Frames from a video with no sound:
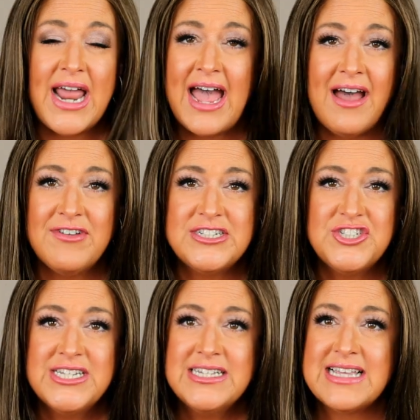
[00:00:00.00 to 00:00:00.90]
and a half
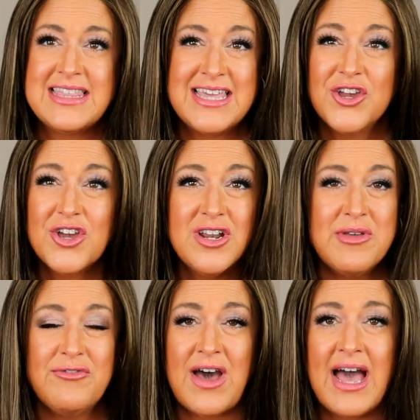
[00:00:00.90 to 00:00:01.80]
inches, I think you're going
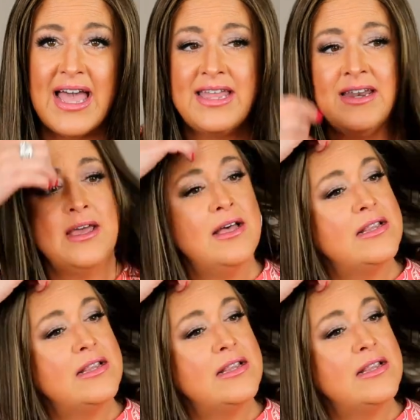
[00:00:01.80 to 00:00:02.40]
to be fine.